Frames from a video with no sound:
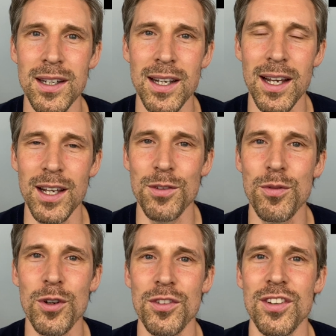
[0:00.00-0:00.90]
As
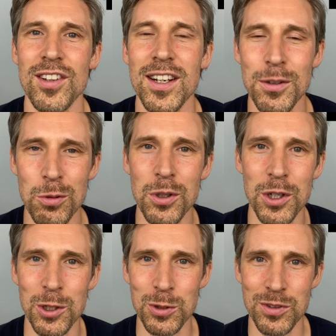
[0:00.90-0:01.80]
far as the title
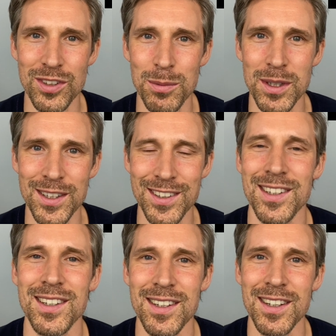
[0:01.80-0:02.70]
goes, I
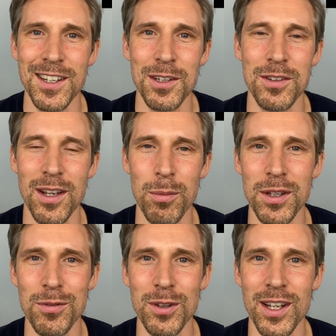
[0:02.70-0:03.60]
mean, tell
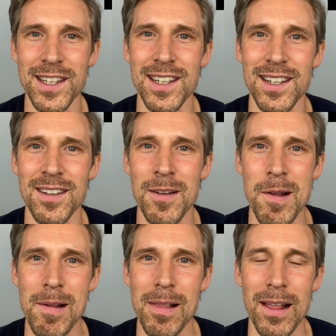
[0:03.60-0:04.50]
me if you like it.
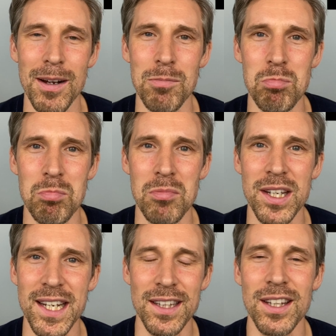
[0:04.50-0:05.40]

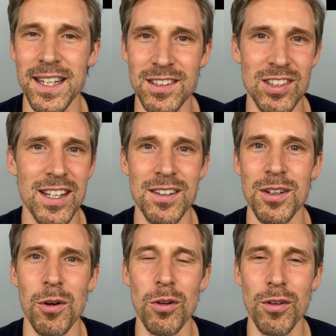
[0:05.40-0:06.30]
It links in.
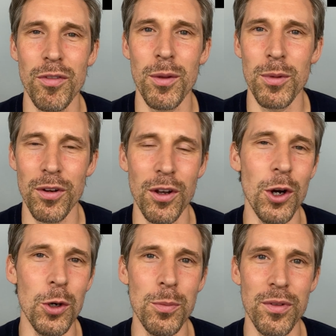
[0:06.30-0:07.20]
All of them are the
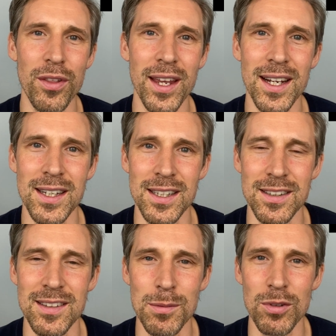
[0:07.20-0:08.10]
home thing.
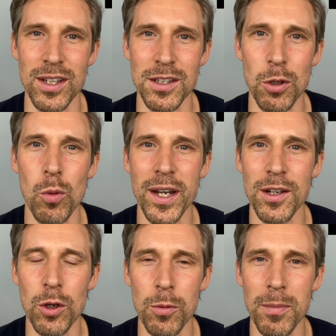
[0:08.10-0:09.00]
It seems like No Way
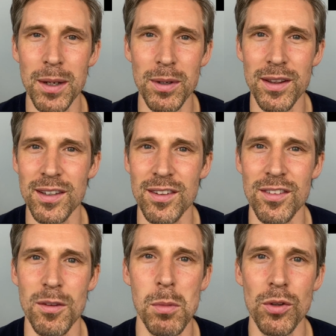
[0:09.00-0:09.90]
Home. Maybe this
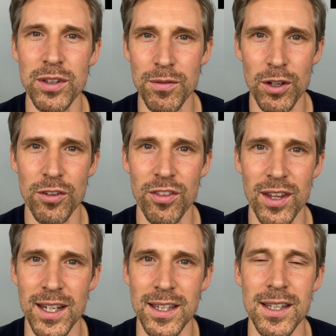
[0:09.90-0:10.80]
is the multiverse
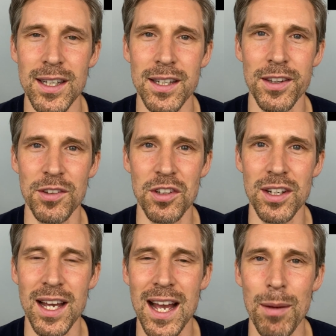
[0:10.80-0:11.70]
thing that's
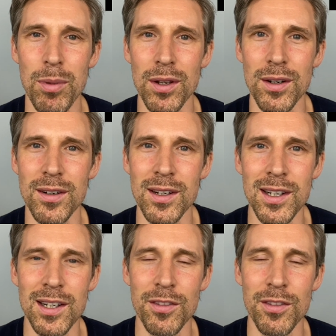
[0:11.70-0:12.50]
going to happen.